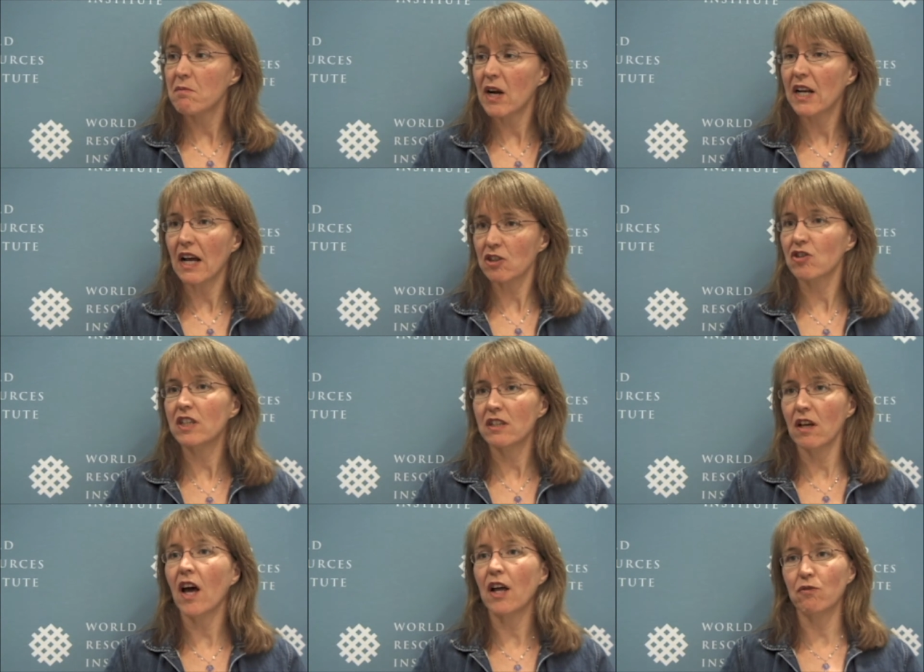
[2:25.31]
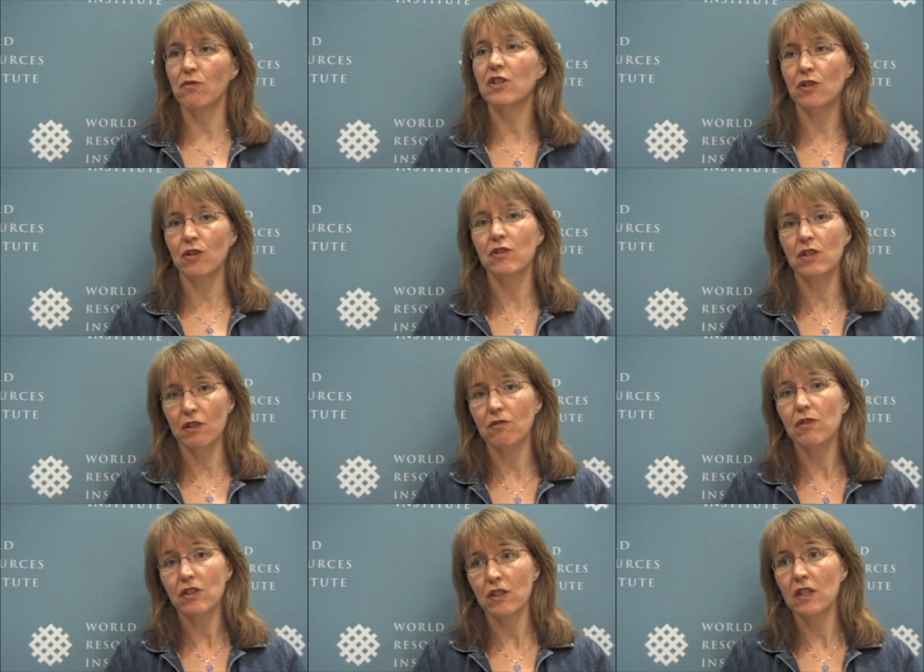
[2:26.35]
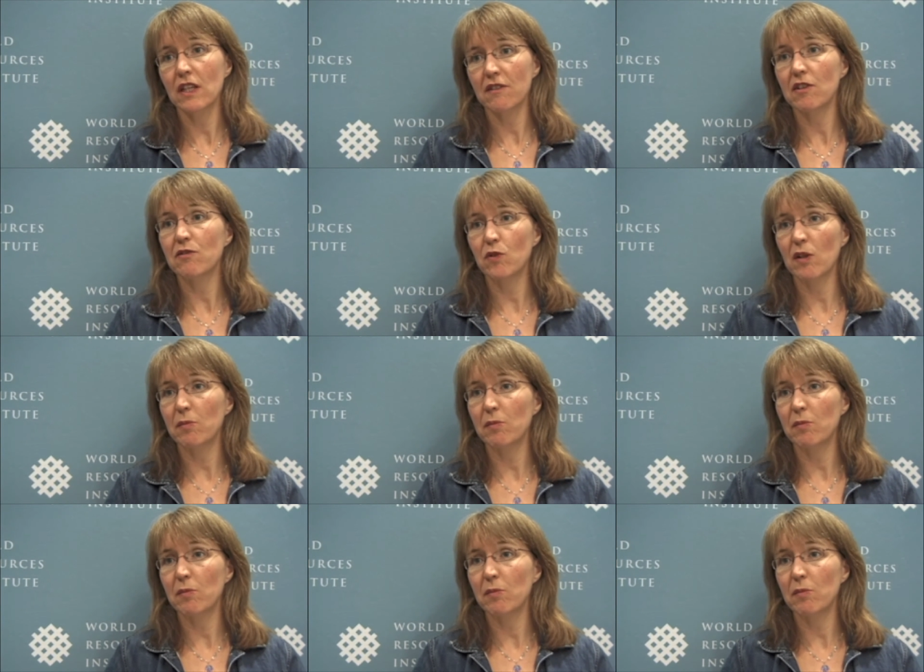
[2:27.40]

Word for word: might actually not return to their original level of well